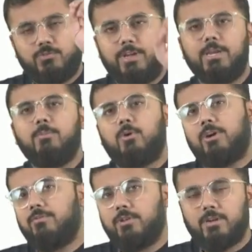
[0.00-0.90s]
very
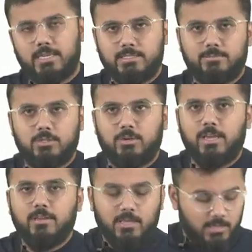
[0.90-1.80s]
important for your exams.
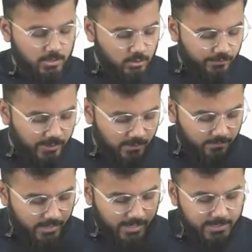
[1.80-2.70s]
Okay, so
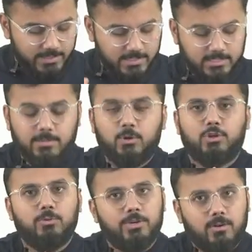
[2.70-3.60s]
when I discuss
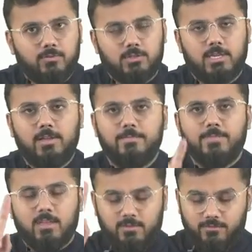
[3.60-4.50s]
about cubital fossa,
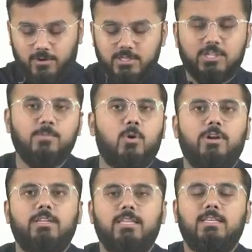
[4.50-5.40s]
first
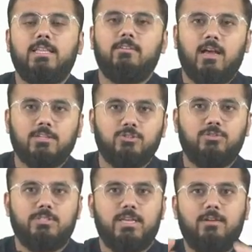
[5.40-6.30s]
important thing they will ask
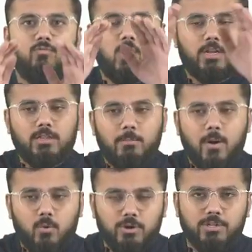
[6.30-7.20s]
you is that what are the
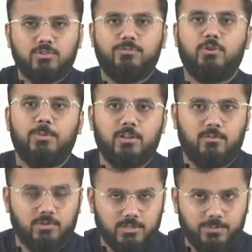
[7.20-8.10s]
boundaries of
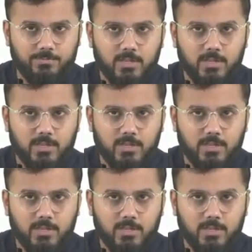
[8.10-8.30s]
cubital fossa,